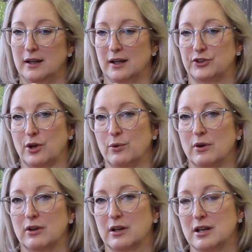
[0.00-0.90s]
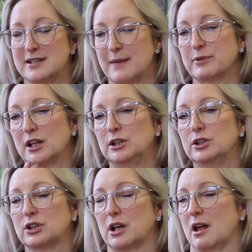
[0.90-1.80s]
So contempt can
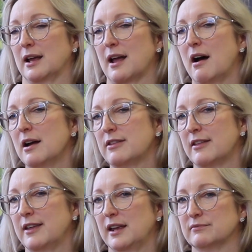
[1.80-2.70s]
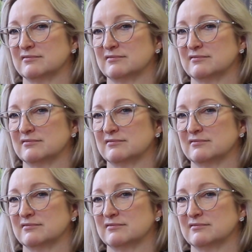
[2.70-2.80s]
look like either the